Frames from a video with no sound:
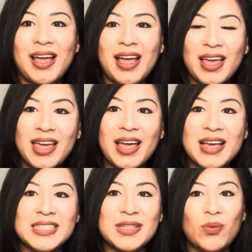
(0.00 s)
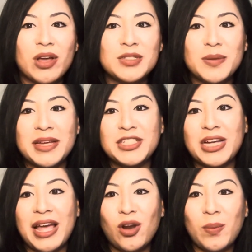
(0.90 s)
Hi guys, and welcome to my
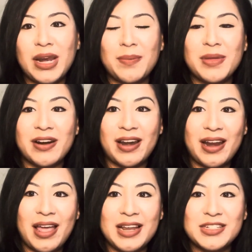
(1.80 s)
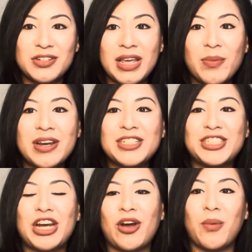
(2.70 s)
channel. My name is Reina, and today I'm going to
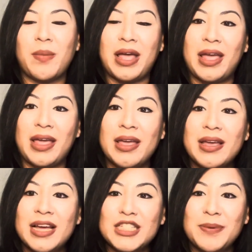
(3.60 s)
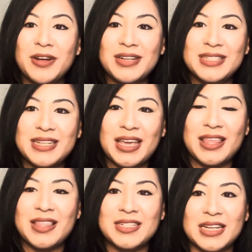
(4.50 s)
share my experience in taking
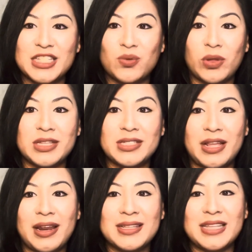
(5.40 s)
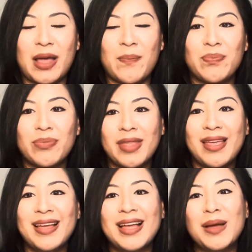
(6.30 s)
the Texas real estate exam.
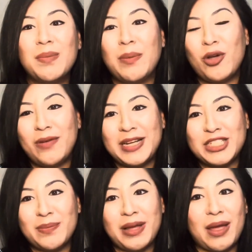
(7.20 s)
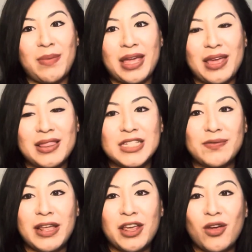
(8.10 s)
My motivation behind making this
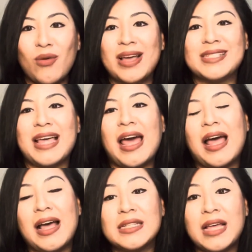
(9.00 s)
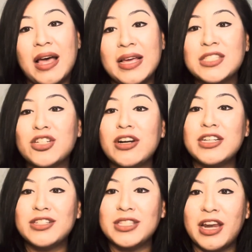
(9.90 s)
video is that as I started
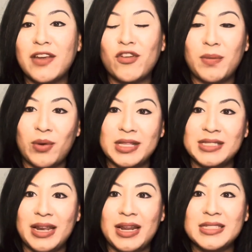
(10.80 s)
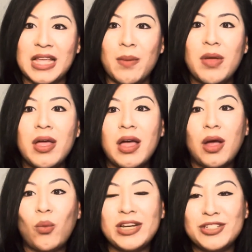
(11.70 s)
to study for my real estate exam, I
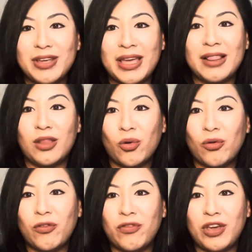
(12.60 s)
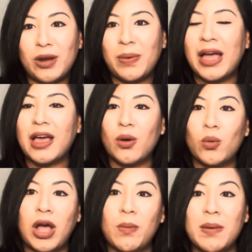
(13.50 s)
wanted to get local feedback on
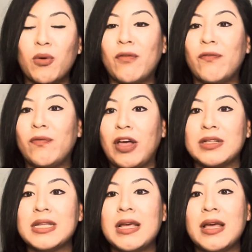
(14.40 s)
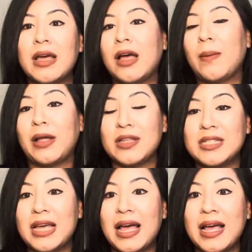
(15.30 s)
how people felt about the
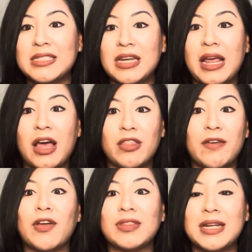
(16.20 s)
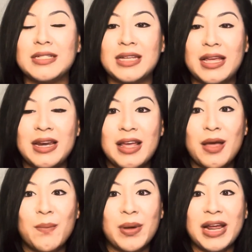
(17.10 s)
test and how they felt they did,
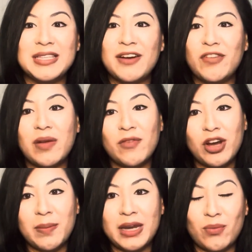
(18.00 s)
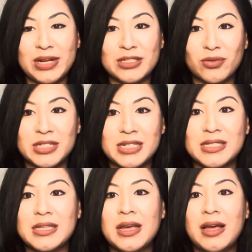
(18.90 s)
but I didn't find very many resources
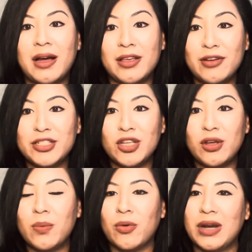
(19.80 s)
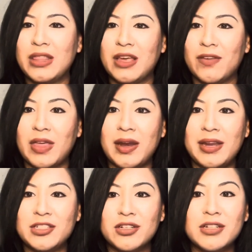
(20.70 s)
on YouTube or anything of that
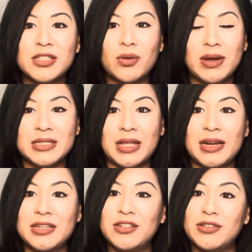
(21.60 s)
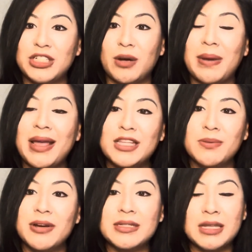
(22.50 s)
nature, so I decided to share my
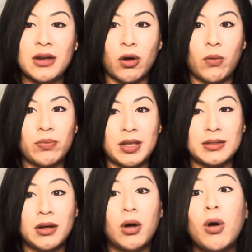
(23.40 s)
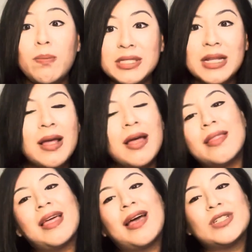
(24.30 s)
experience in hopes
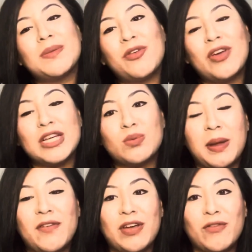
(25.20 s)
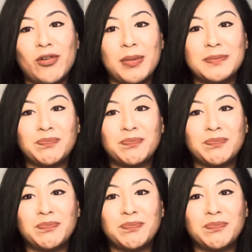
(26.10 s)
that some of you guys would benefit from it.